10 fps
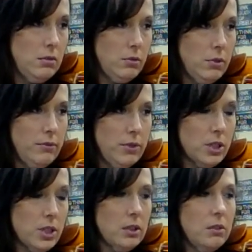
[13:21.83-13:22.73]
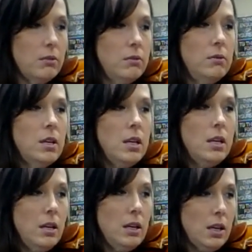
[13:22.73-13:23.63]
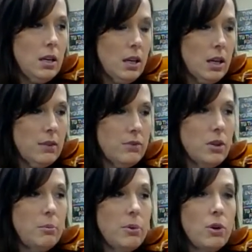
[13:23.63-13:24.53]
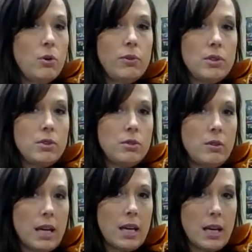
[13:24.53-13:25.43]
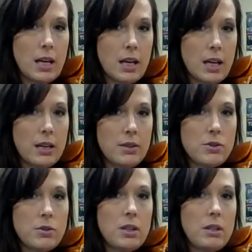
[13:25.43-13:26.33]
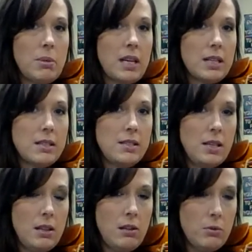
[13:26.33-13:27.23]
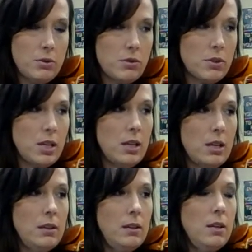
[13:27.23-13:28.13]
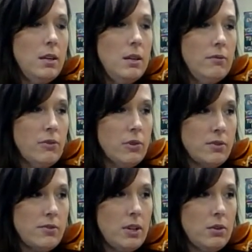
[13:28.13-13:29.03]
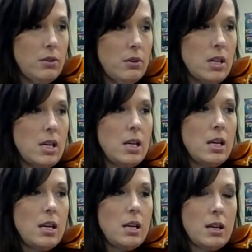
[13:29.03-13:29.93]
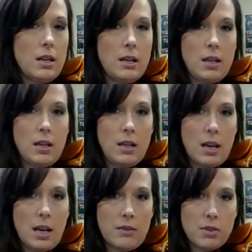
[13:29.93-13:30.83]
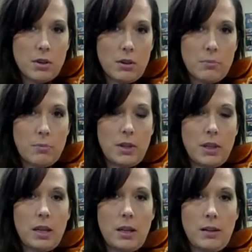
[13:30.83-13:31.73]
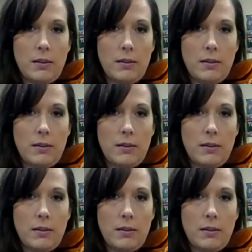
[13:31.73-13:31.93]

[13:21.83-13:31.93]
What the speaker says: 3 for cello. F sharp over to A, higher string, then back to D, lower string. First finger E, and then F sharp again.